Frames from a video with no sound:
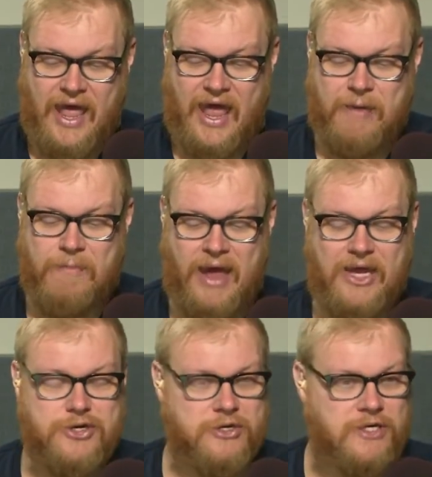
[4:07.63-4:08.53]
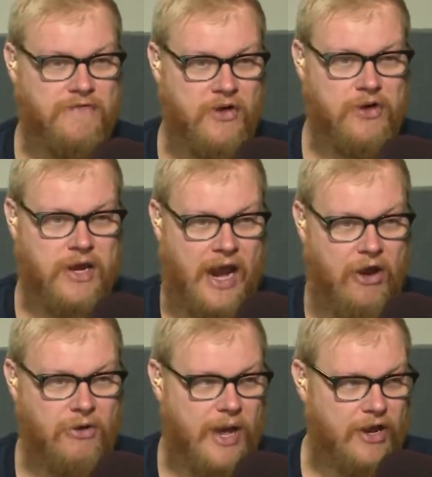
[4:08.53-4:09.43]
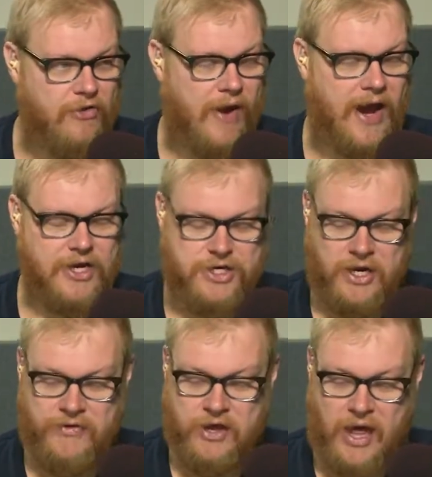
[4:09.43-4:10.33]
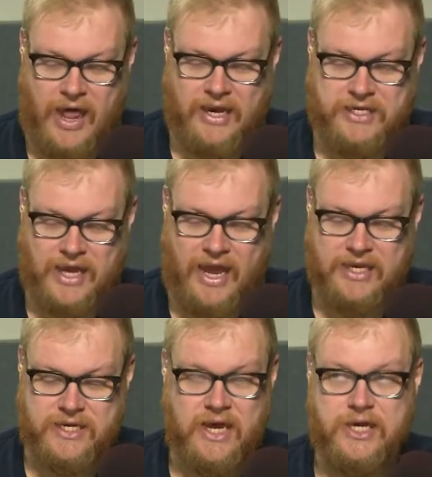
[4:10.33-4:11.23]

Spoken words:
a major civilian airline crash in the United States